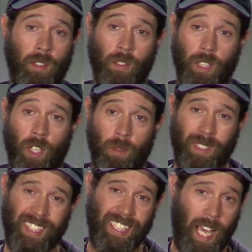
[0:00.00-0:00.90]
that
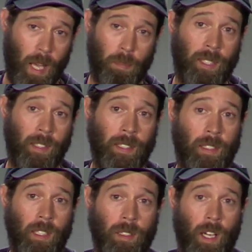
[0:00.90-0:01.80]
encapsulates
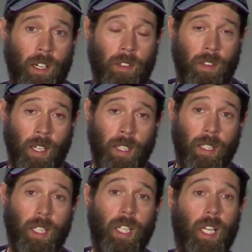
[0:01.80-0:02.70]
the entire thing.
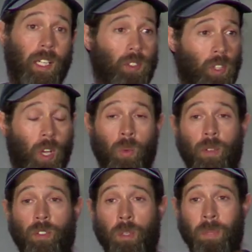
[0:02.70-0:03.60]
It goes all the way
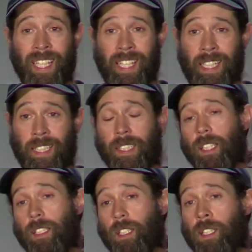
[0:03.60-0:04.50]
from the beginning
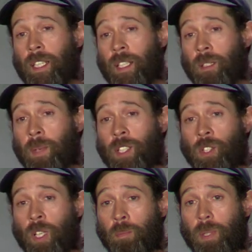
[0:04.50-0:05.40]
to the end of my
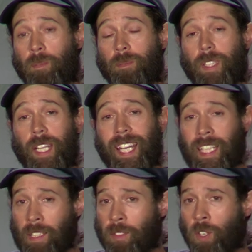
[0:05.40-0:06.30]
trip. And
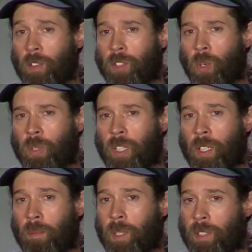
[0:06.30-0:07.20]
even though I've told it a
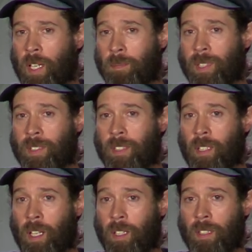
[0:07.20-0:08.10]
number of times, it's still
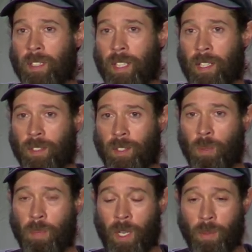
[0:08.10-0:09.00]
hard to tell, so
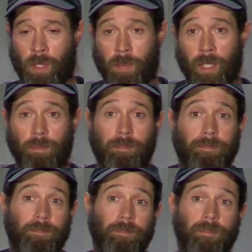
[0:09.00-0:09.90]
bear with me.
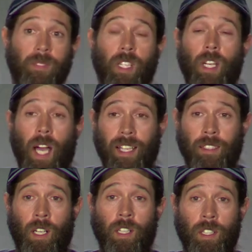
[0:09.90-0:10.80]
I
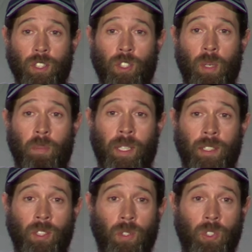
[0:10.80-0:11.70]
started this trip, like I
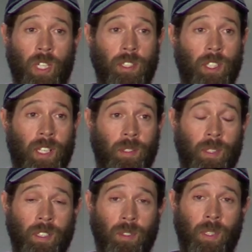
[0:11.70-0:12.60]
told you, on
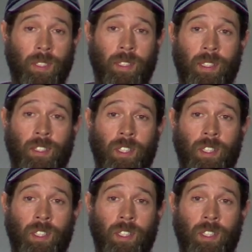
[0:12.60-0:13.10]
January twenty-sixth, two